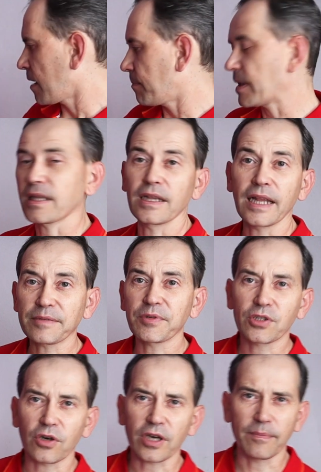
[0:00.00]
But let me
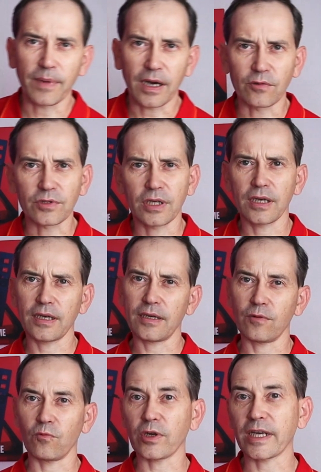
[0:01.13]
talk about
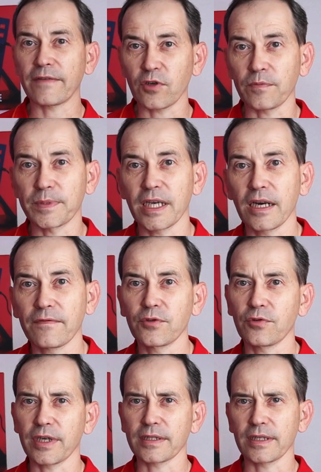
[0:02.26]
what I observed
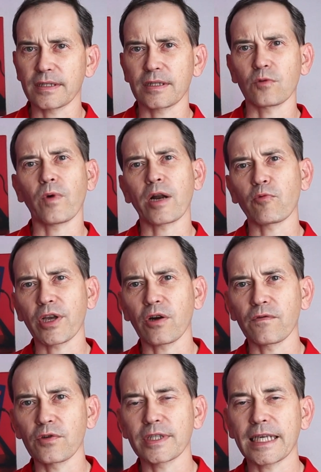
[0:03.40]
during this 1 week
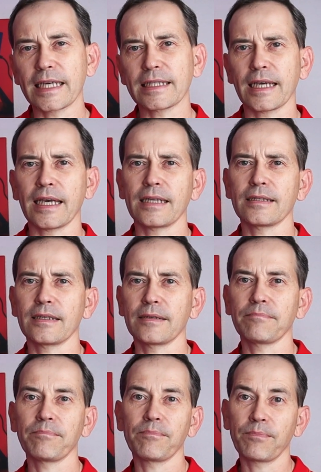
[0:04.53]
of using it,
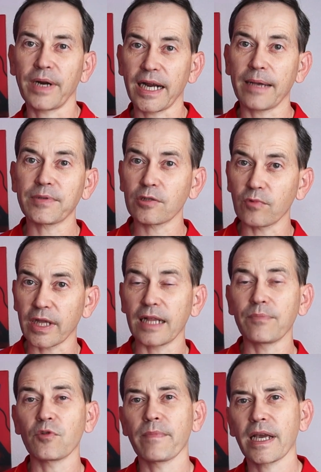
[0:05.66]
and perhaps it will
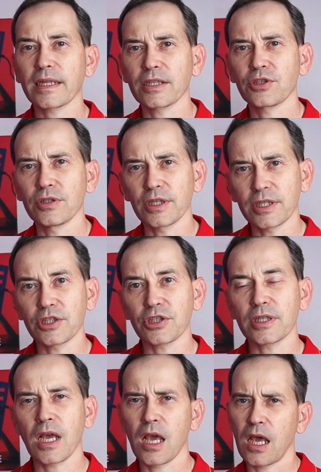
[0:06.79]
help you make the
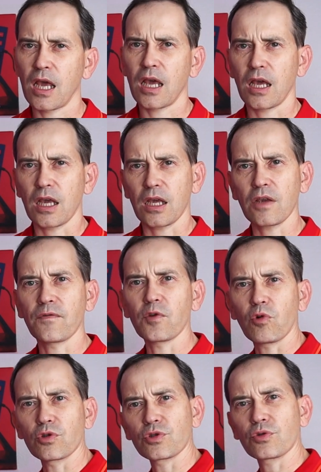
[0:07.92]
decision if
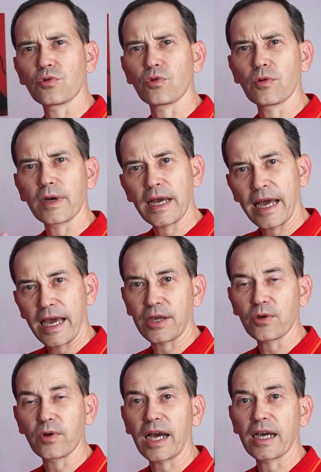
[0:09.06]
you want to hang
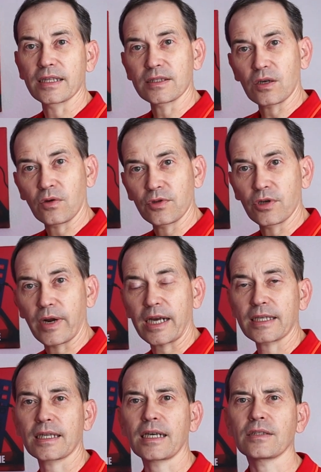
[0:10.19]
your lights on the
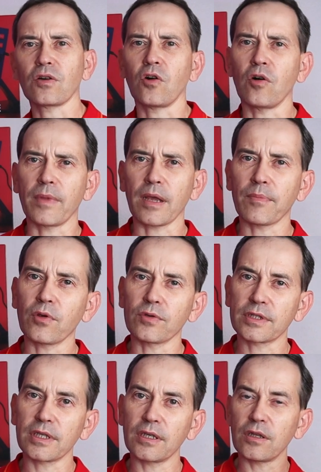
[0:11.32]
rack stand, or maybe you
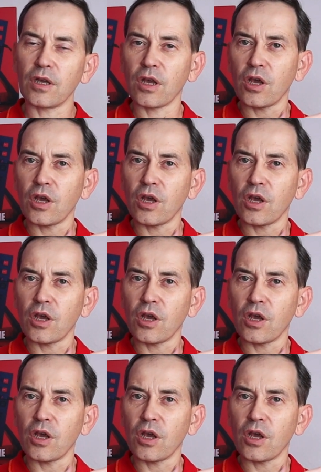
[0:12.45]
still